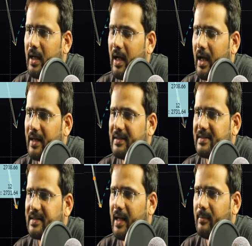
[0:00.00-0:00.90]
At the
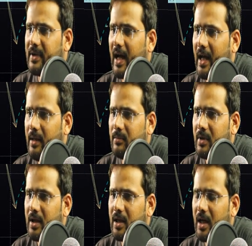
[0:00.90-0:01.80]
same time,
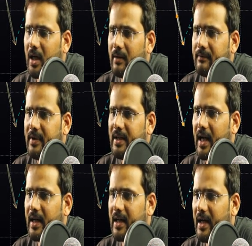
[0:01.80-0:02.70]
we are
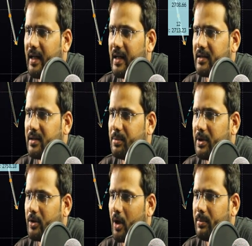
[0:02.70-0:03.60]
getting a triple
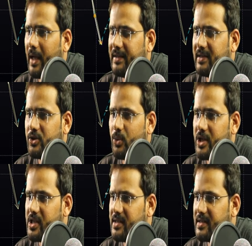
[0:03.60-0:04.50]
top like situation,
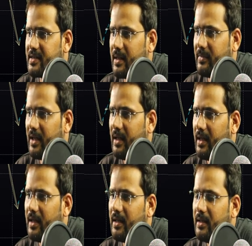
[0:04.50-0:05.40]
something here.